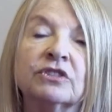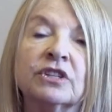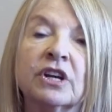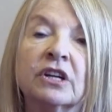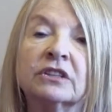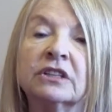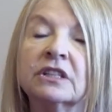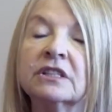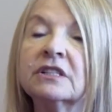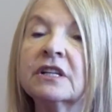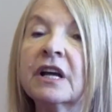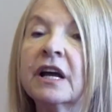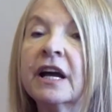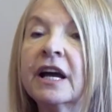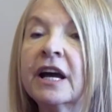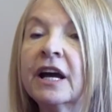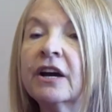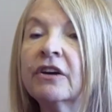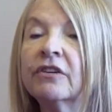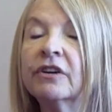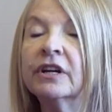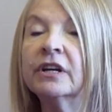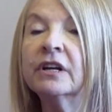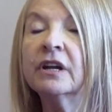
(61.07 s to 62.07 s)
Douglas
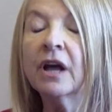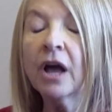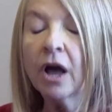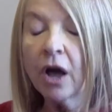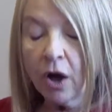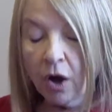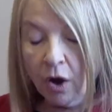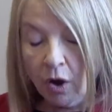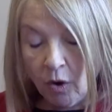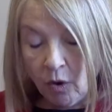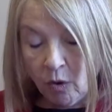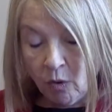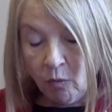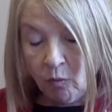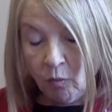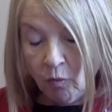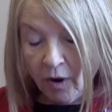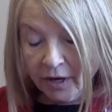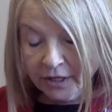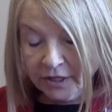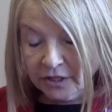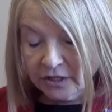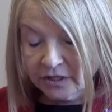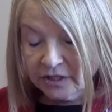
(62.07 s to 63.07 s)
Herron,
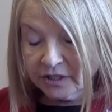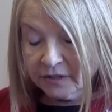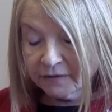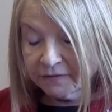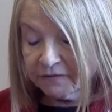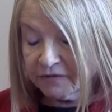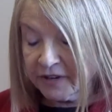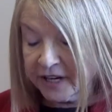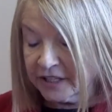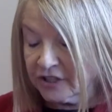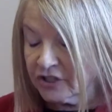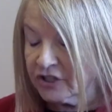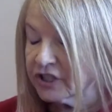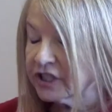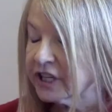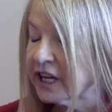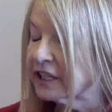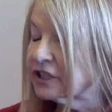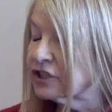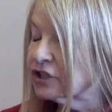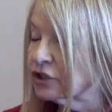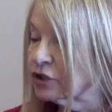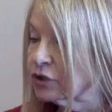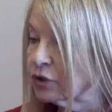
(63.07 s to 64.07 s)
what differentiates